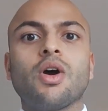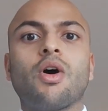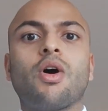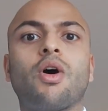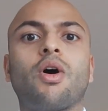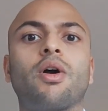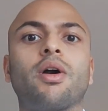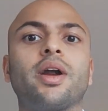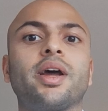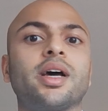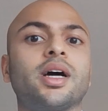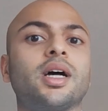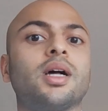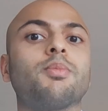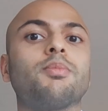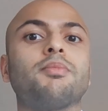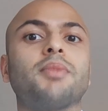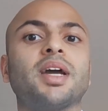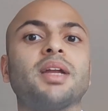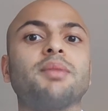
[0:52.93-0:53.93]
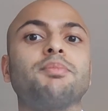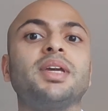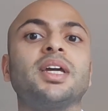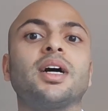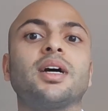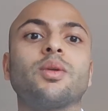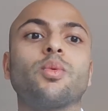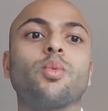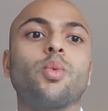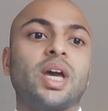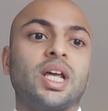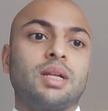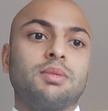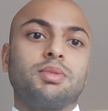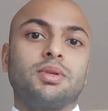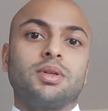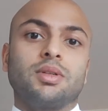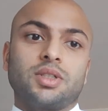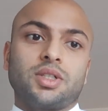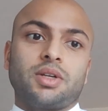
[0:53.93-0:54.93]
or help might be
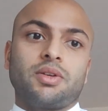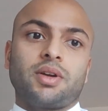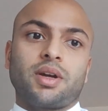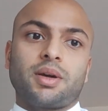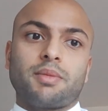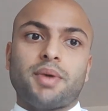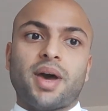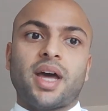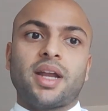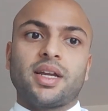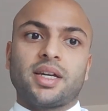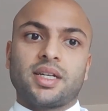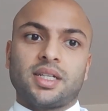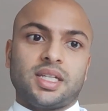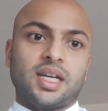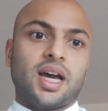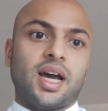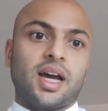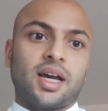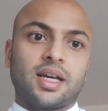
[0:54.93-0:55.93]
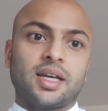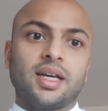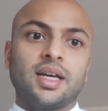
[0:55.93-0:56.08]
unavailable during a panic attack.